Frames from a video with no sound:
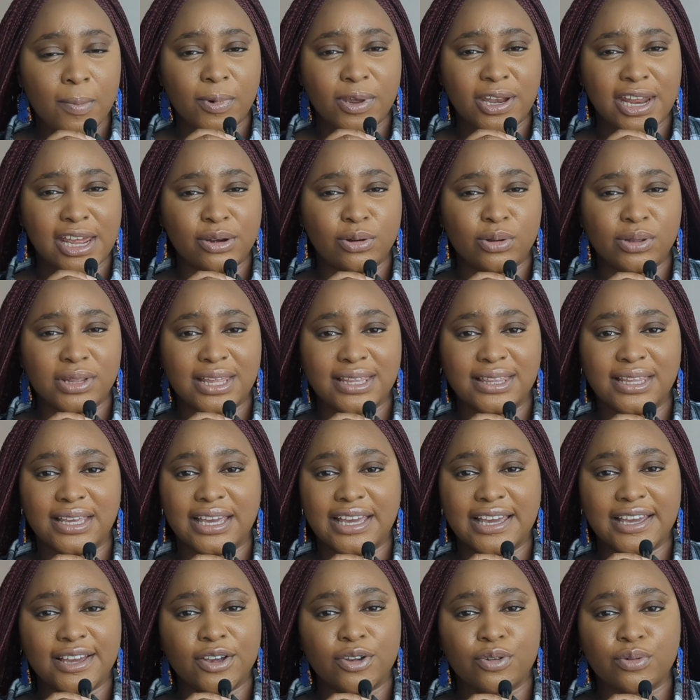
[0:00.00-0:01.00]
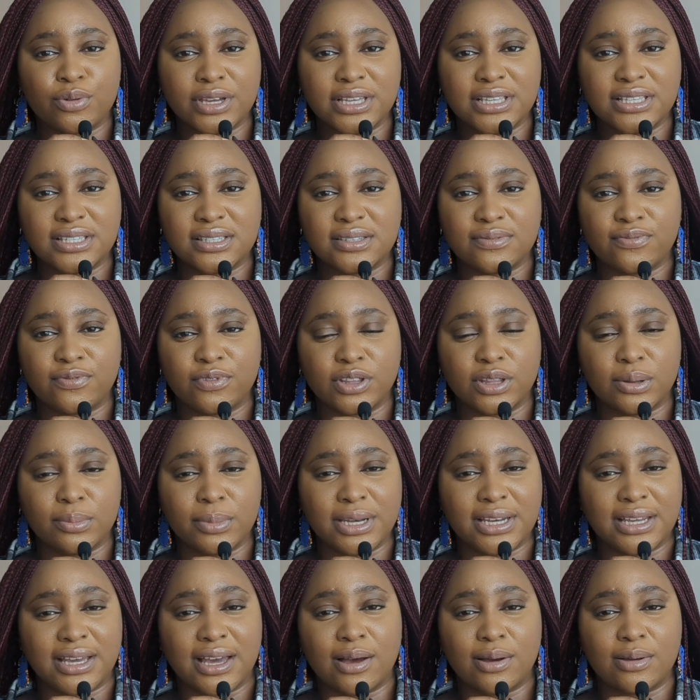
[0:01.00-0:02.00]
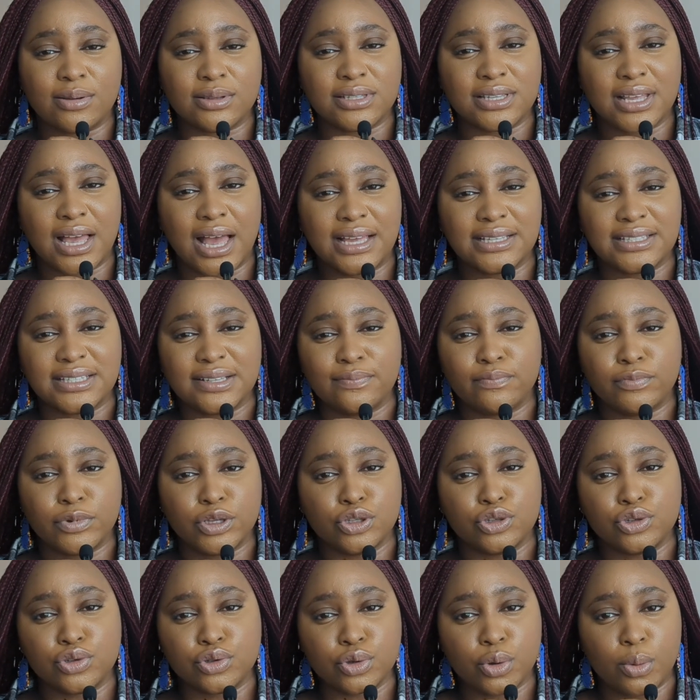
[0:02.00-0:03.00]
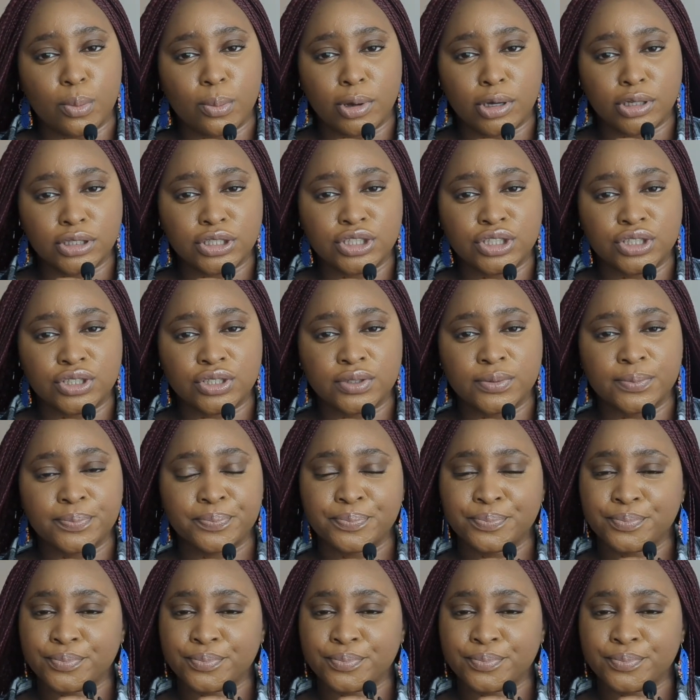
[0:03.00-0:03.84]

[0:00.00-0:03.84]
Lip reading: but I know that the increase for the medicals hasn't been so much.